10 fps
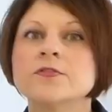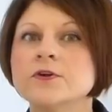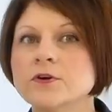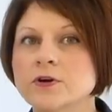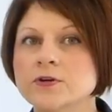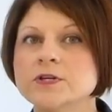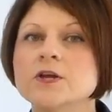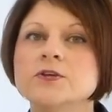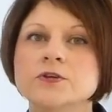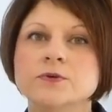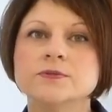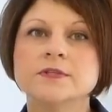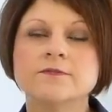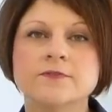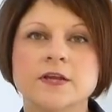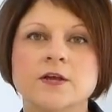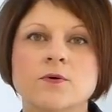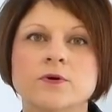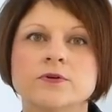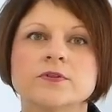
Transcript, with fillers: Third, use the fitting order